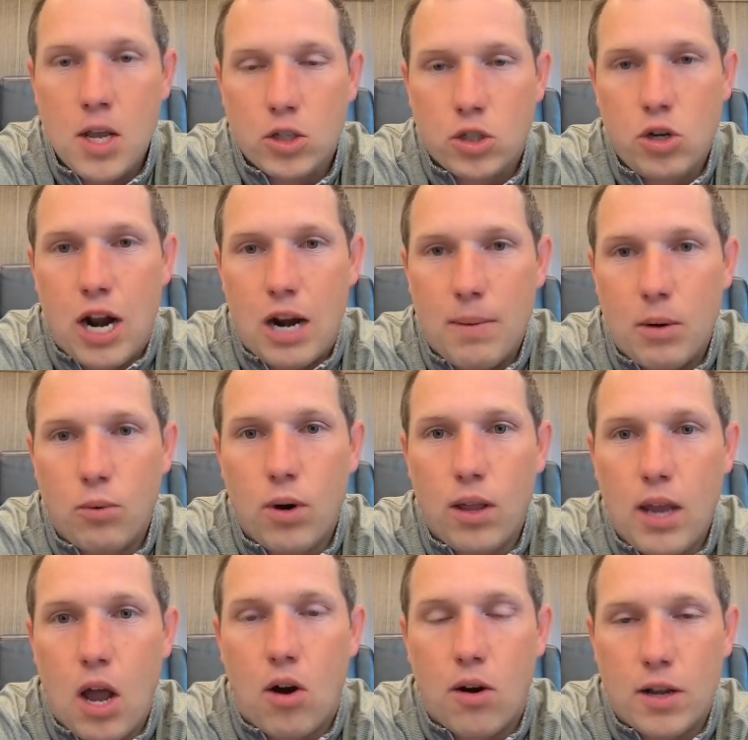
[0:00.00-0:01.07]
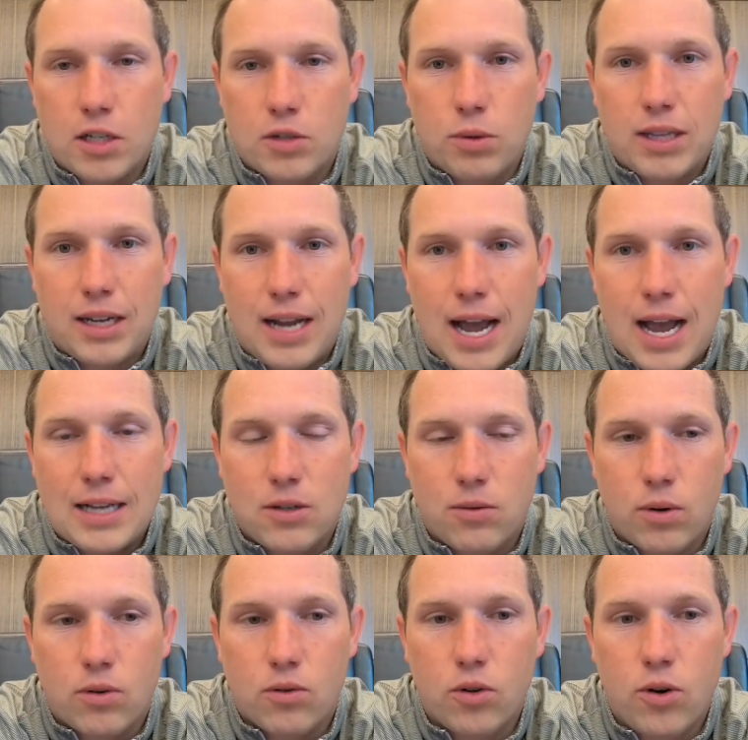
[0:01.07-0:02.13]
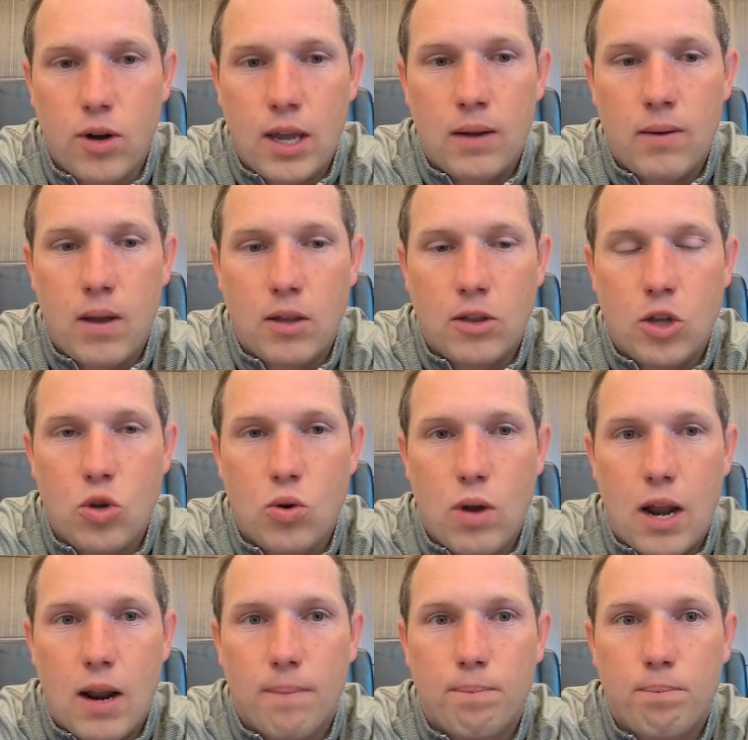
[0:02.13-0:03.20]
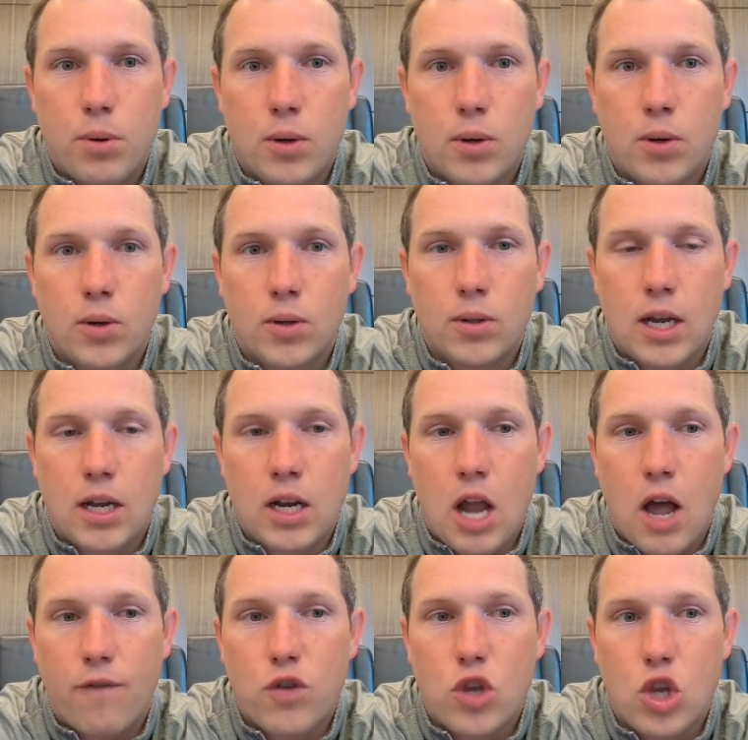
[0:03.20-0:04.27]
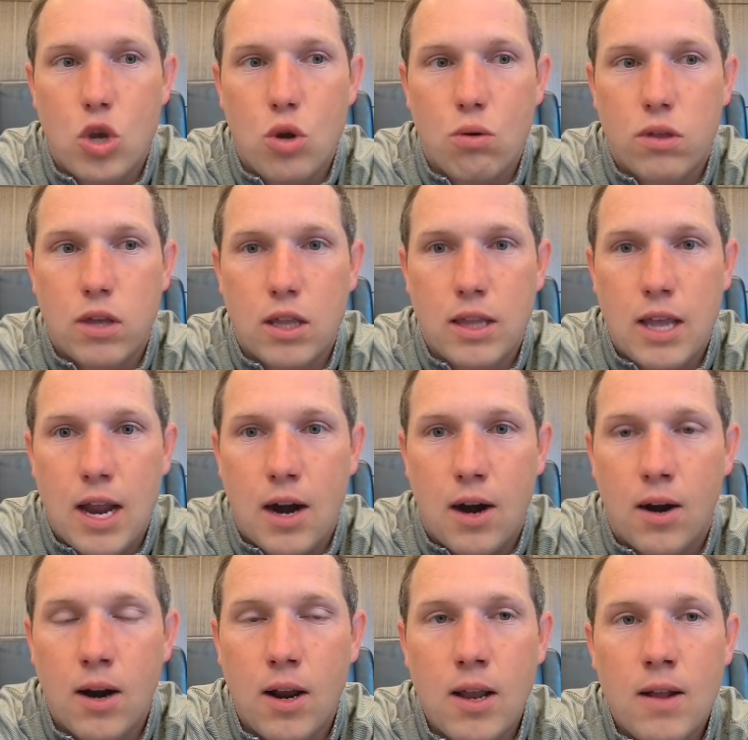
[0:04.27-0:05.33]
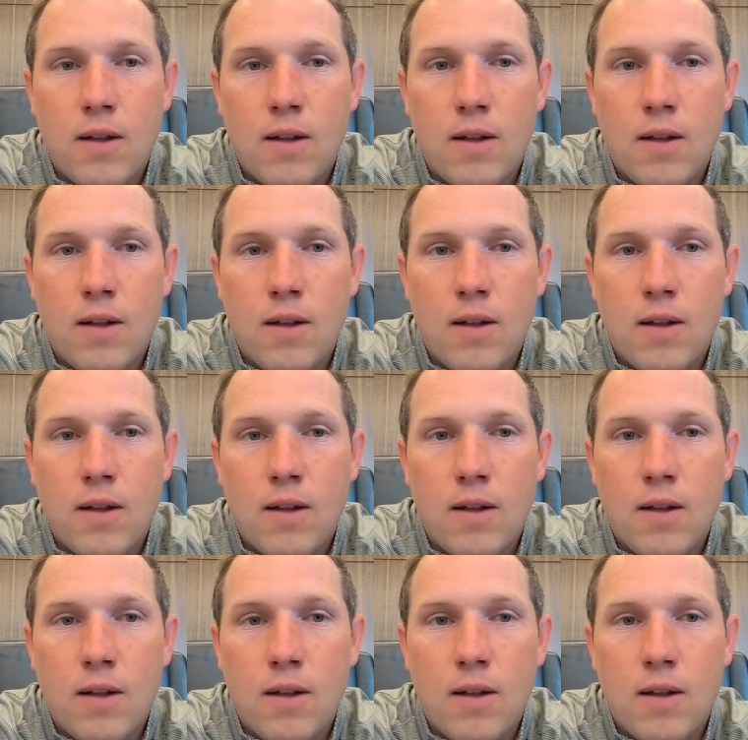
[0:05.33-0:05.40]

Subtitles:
So you got to be really honest with the guys in recruiting, and then you got to build enough youth in there